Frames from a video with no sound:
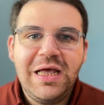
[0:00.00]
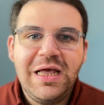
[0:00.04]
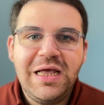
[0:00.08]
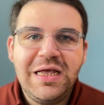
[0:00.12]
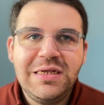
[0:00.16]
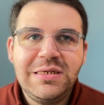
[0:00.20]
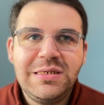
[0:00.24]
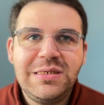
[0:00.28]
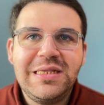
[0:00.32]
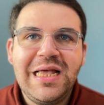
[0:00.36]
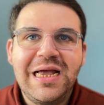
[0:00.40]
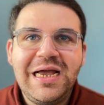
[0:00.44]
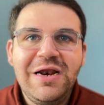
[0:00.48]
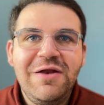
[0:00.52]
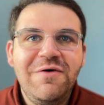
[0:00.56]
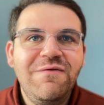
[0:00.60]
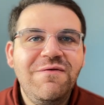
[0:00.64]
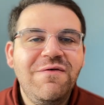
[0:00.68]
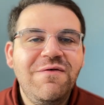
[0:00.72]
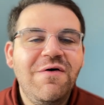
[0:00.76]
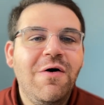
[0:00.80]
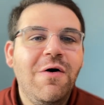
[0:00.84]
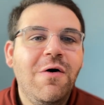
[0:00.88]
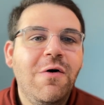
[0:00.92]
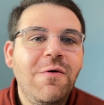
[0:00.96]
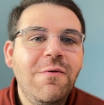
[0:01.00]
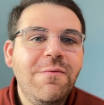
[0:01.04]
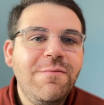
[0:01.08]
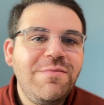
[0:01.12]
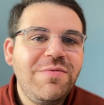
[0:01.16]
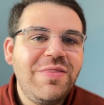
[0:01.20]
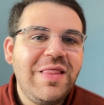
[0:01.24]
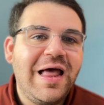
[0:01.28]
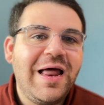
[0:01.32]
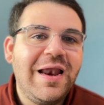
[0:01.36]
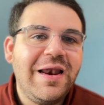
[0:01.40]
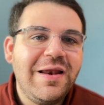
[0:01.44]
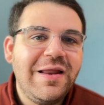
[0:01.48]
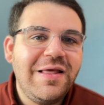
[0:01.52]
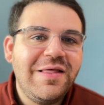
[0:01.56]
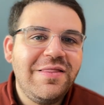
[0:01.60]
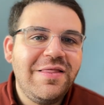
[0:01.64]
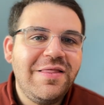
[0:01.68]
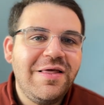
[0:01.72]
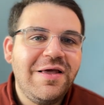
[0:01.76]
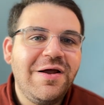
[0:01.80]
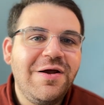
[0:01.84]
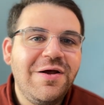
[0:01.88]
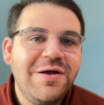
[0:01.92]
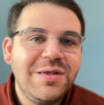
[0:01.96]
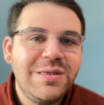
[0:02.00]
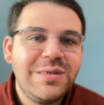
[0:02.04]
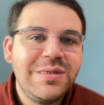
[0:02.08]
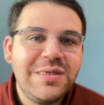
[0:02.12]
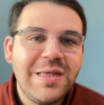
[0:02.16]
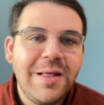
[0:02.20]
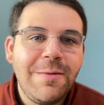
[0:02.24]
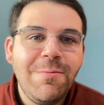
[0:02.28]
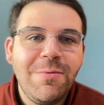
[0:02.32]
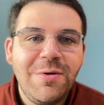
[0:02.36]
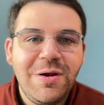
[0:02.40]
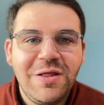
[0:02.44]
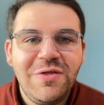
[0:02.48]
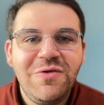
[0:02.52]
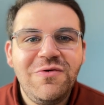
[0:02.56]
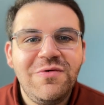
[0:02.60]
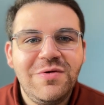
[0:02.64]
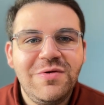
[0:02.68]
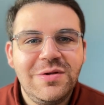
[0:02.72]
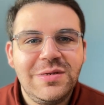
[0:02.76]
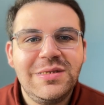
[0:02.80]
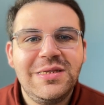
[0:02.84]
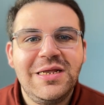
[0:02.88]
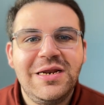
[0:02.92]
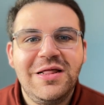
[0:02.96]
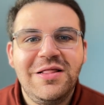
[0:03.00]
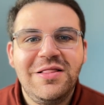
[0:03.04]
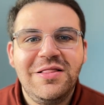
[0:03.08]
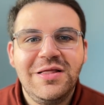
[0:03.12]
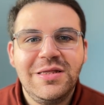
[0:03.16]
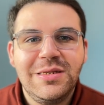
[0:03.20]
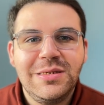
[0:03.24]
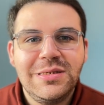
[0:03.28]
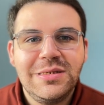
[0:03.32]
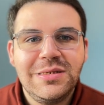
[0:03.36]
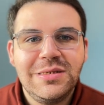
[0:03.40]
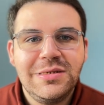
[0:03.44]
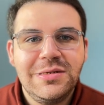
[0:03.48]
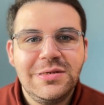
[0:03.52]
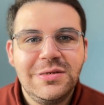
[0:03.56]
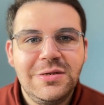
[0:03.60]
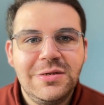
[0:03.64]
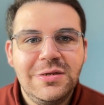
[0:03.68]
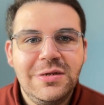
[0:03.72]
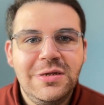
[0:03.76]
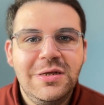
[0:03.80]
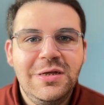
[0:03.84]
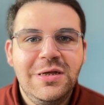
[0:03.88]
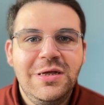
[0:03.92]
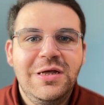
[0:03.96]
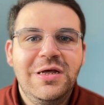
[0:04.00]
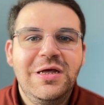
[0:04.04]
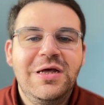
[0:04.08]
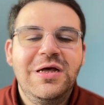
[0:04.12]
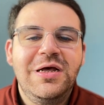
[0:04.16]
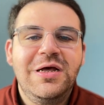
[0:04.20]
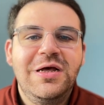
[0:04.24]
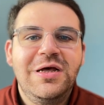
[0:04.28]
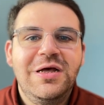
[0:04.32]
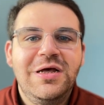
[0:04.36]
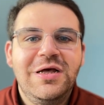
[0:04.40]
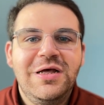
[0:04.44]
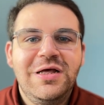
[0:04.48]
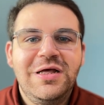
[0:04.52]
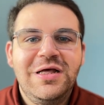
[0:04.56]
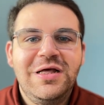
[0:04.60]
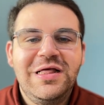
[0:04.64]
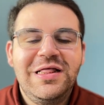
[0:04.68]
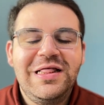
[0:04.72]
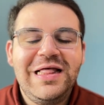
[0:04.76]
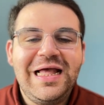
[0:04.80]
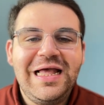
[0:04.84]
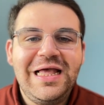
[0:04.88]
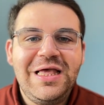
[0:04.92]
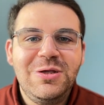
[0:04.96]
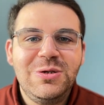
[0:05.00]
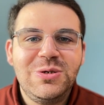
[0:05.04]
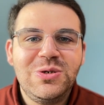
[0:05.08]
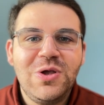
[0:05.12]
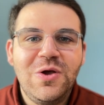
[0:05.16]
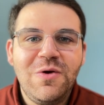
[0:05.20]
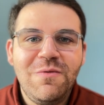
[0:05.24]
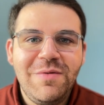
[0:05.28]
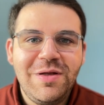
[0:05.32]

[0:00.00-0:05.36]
sign of hope that there is someone interested in this. Thank you so